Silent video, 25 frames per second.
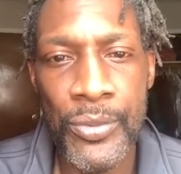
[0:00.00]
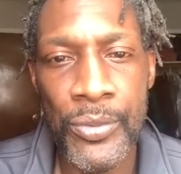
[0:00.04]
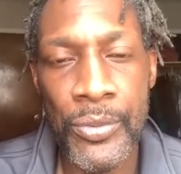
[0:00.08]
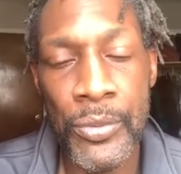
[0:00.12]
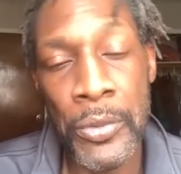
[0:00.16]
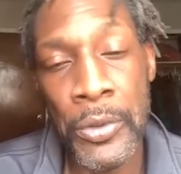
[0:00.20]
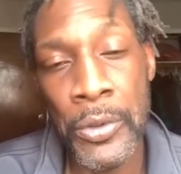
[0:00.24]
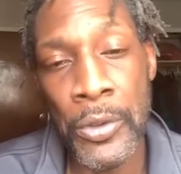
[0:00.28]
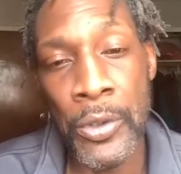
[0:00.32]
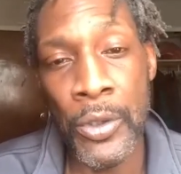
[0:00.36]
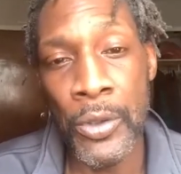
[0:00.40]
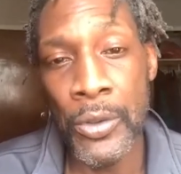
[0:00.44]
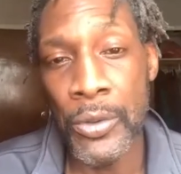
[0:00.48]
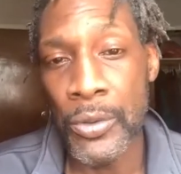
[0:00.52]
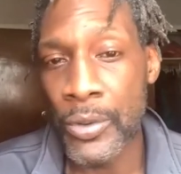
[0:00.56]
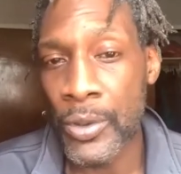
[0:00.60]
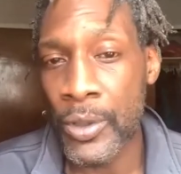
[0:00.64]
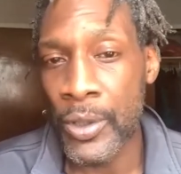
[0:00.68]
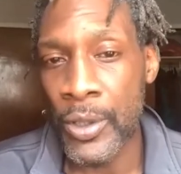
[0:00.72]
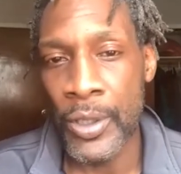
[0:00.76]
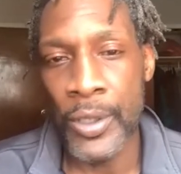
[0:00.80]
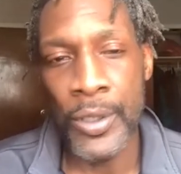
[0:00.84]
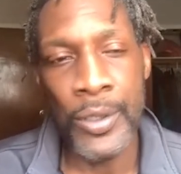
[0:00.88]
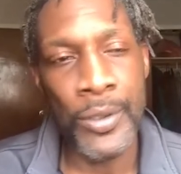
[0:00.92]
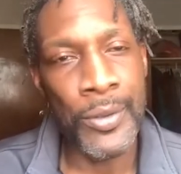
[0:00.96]
You know,
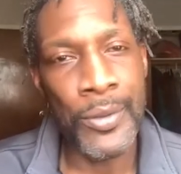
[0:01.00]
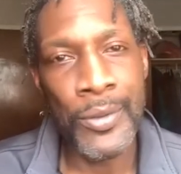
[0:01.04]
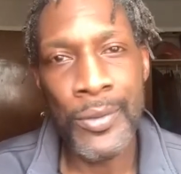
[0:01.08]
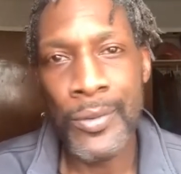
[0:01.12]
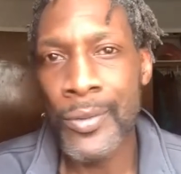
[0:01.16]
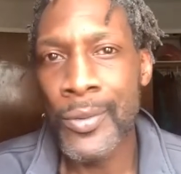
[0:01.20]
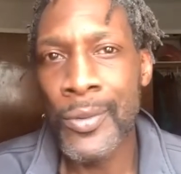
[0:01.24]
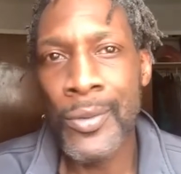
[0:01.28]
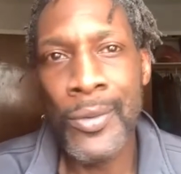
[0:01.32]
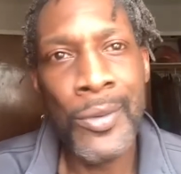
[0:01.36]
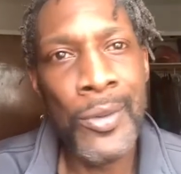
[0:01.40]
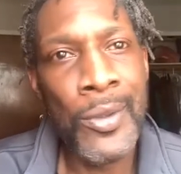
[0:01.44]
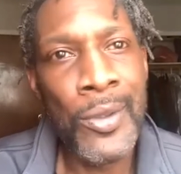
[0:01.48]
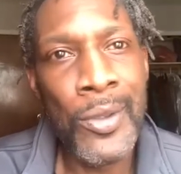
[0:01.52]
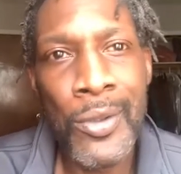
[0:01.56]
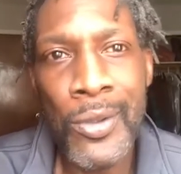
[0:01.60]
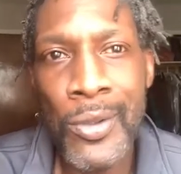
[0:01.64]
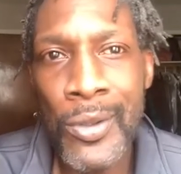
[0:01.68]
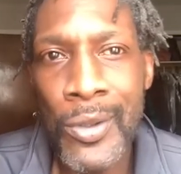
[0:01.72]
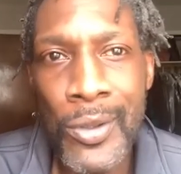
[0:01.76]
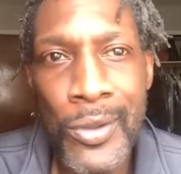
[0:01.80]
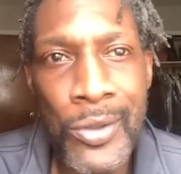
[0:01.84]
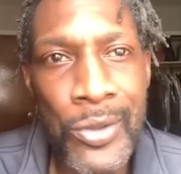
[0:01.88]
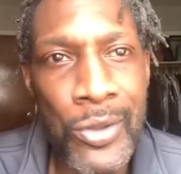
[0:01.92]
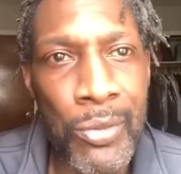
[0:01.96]
and
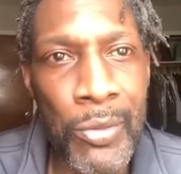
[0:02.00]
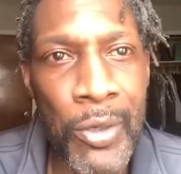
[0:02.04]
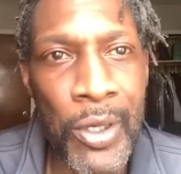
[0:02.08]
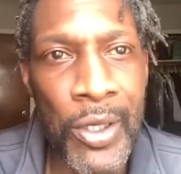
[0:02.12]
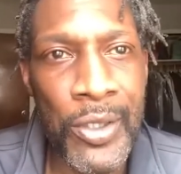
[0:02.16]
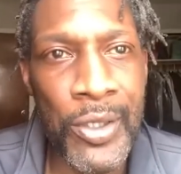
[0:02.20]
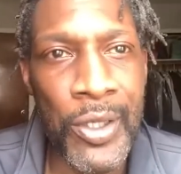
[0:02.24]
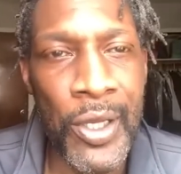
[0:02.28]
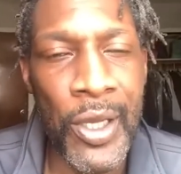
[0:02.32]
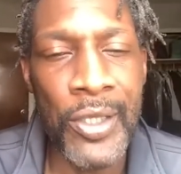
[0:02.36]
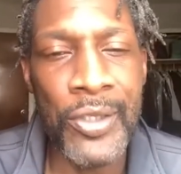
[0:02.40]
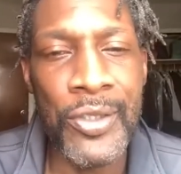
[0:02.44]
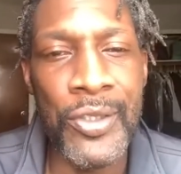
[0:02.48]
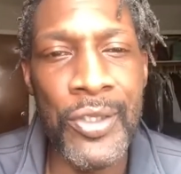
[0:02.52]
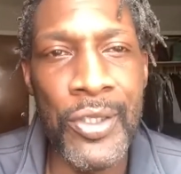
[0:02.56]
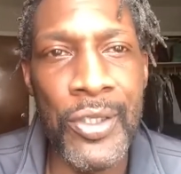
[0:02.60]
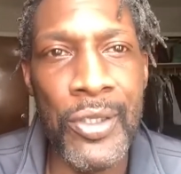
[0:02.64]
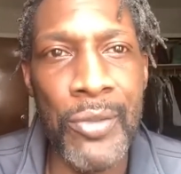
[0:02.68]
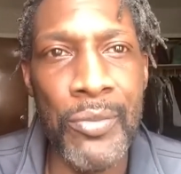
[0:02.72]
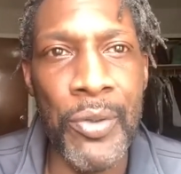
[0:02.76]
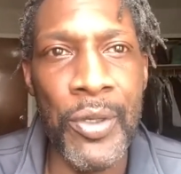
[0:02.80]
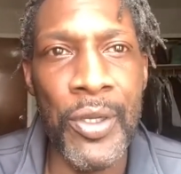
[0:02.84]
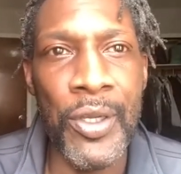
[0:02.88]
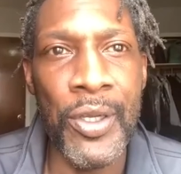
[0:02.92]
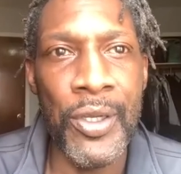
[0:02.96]
so many things need to
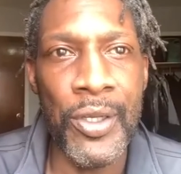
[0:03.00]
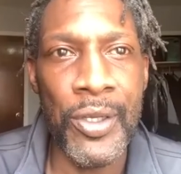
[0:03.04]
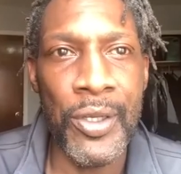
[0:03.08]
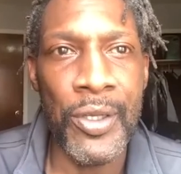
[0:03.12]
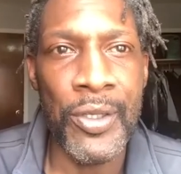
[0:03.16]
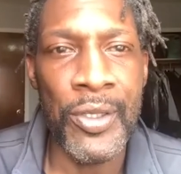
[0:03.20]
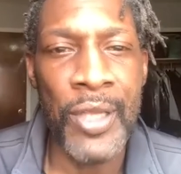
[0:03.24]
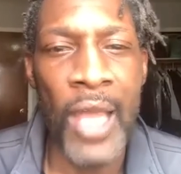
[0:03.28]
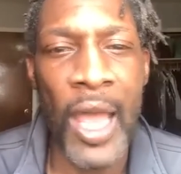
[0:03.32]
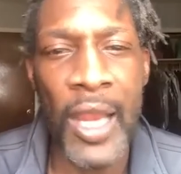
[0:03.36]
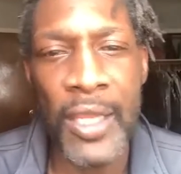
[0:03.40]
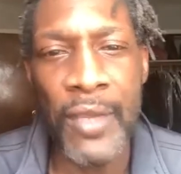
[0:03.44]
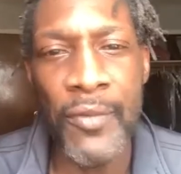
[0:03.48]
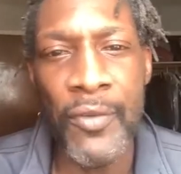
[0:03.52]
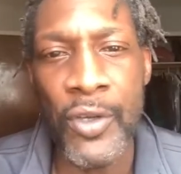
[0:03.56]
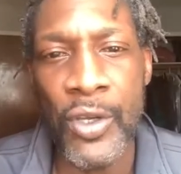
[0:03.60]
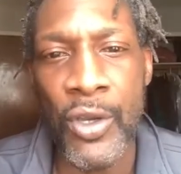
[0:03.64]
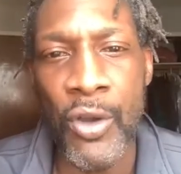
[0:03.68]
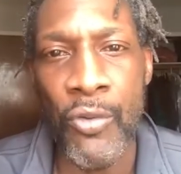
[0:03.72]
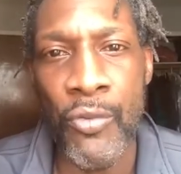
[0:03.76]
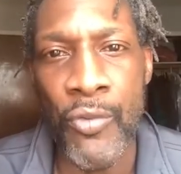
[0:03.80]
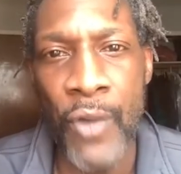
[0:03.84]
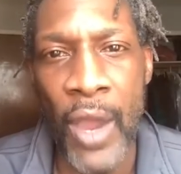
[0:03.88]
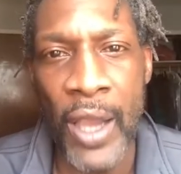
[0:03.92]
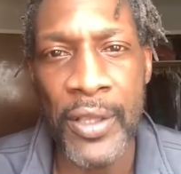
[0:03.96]
be not even
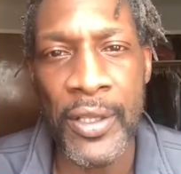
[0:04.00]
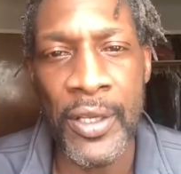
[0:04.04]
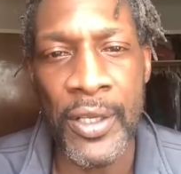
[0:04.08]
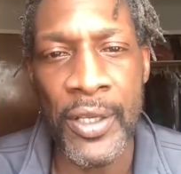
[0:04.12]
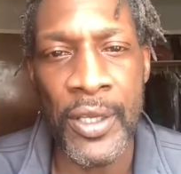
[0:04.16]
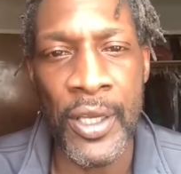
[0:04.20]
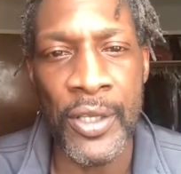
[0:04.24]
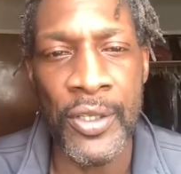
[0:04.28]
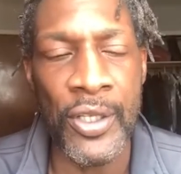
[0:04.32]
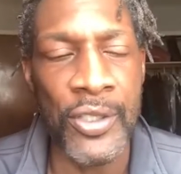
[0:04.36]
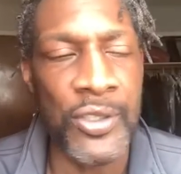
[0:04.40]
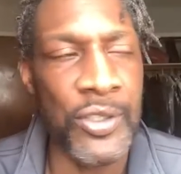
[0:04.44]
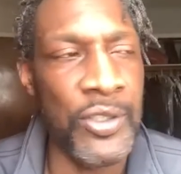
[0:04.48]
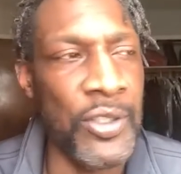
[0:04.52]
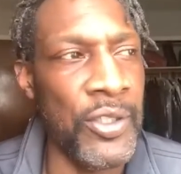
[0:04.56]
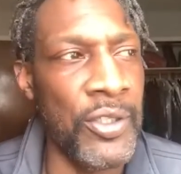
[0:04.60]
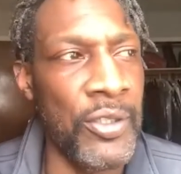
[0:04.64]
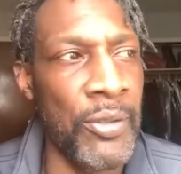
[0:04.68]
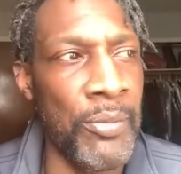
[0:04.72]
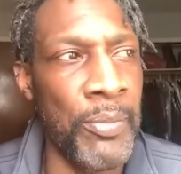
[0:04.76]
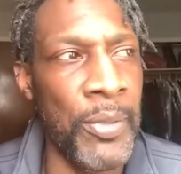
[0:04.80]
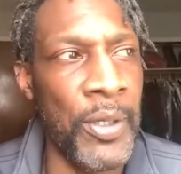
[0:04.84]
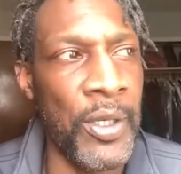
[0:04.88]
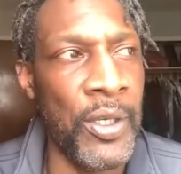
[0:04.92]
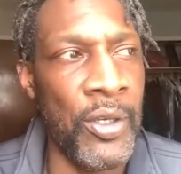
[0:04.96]
corrected. They just need
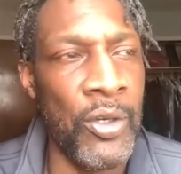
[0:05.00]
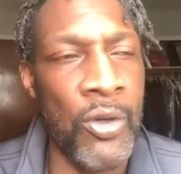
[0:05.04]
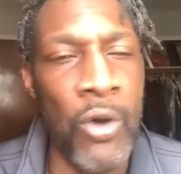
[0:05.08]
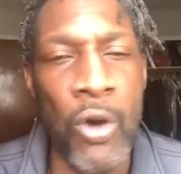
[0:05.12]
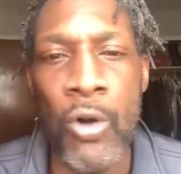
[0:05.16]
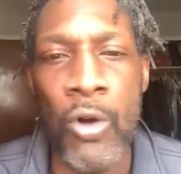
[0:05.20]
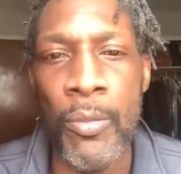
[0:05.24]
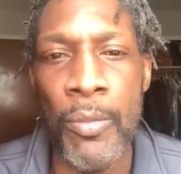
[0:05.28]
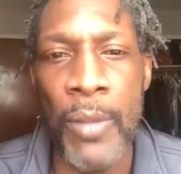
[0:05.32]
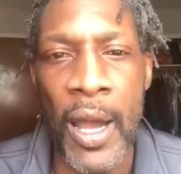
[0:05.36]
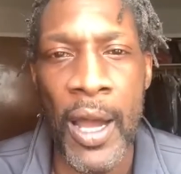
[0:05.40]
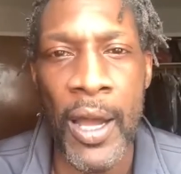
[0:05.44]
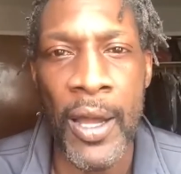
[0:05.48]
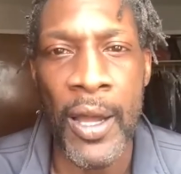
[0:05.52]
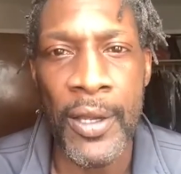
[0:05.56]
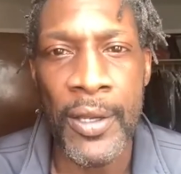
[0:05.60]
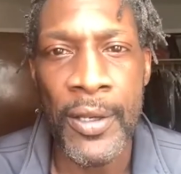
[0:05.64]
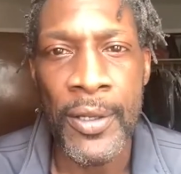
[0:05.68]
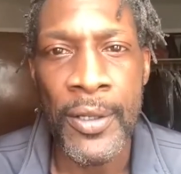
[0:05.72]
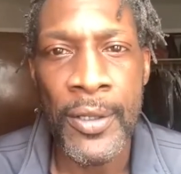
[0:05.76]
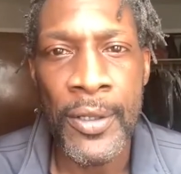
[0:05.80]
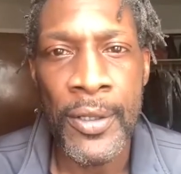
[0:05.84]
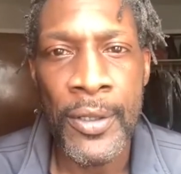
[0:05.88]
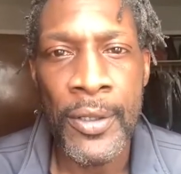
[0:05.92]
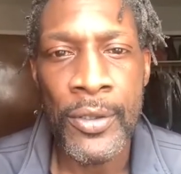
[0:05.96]
to be going by
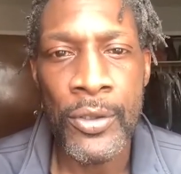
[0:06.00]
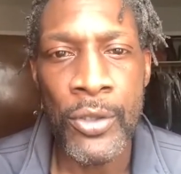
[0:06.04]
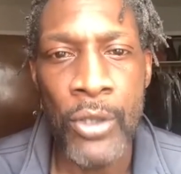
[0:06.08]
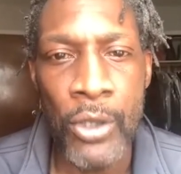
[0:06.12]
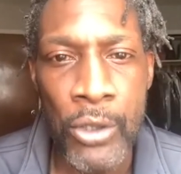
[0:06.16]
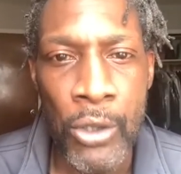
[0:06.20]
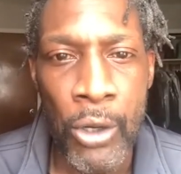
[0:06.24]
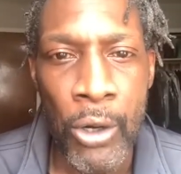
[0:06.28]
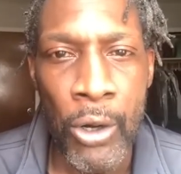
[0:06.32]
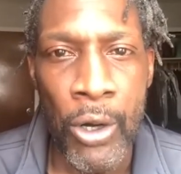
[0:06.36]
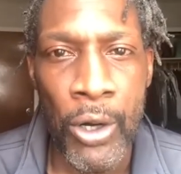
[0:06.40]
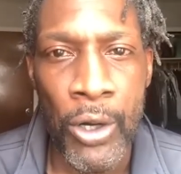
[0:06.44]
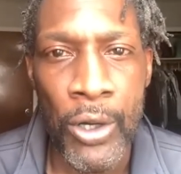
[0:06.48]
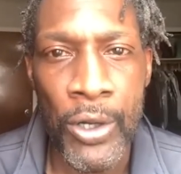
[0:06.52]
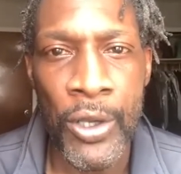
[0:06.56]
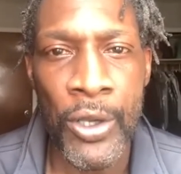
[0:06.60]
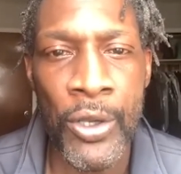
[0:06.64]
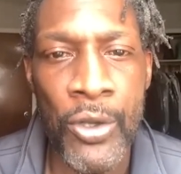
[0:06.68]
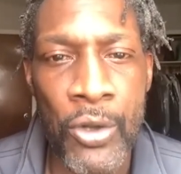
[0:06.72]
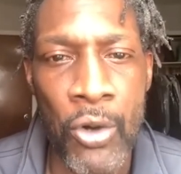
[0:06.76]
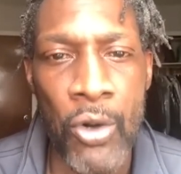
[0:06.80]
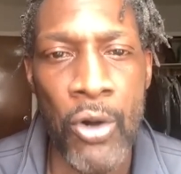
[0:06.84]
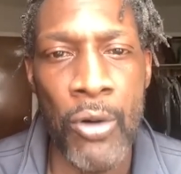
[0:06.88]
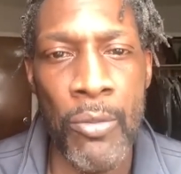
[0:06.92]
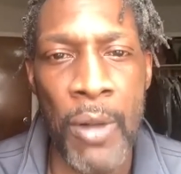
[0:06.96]
the law and
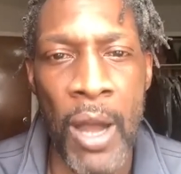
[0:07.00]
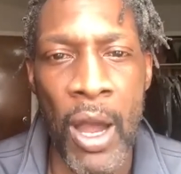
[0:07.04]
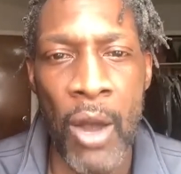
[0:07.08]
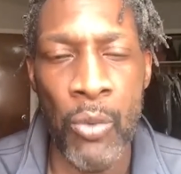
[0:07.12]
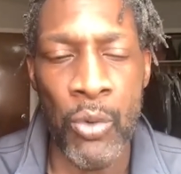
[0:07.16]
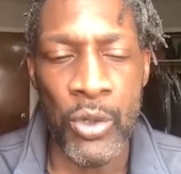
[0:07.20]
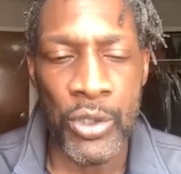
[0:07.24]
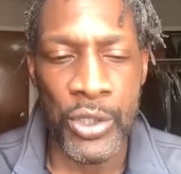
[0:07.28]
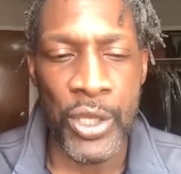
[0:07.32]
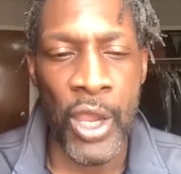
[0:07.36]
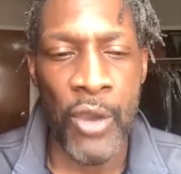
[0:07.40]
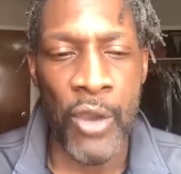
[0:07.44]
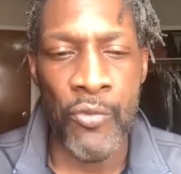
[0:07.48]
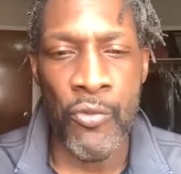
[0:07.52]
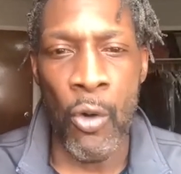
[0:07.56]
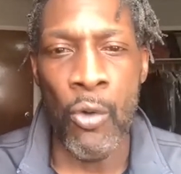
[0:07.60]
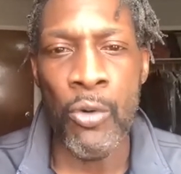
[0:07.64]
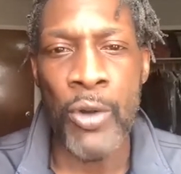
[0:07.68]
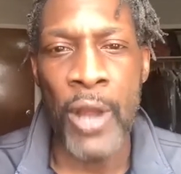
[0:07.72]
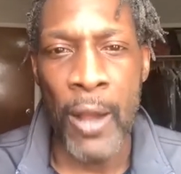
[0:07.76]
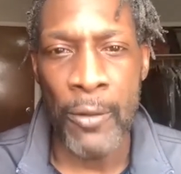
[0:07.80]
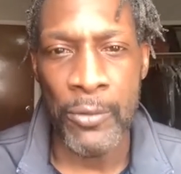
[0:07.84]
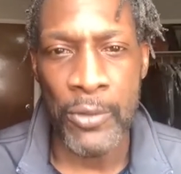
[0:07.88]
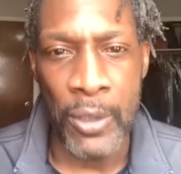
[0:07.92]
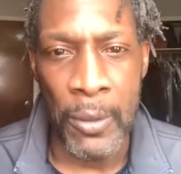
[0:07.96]
going by what they wrote
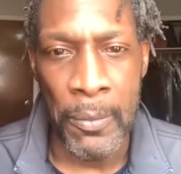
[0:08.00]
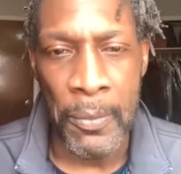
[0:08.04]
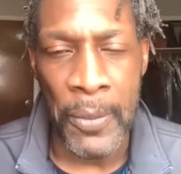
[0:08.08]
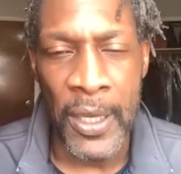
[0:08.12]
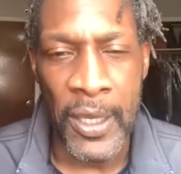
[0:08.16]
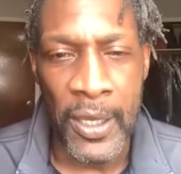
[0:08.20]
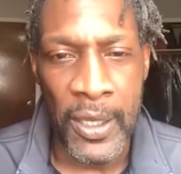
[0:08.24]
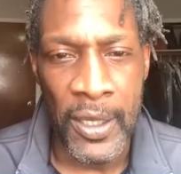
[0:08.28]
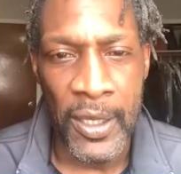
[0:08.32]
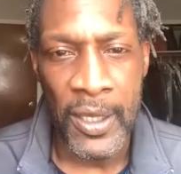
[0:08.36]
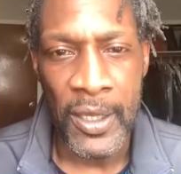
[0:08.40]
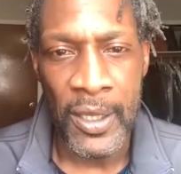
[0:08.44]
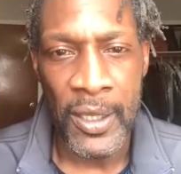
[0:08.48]
out to be.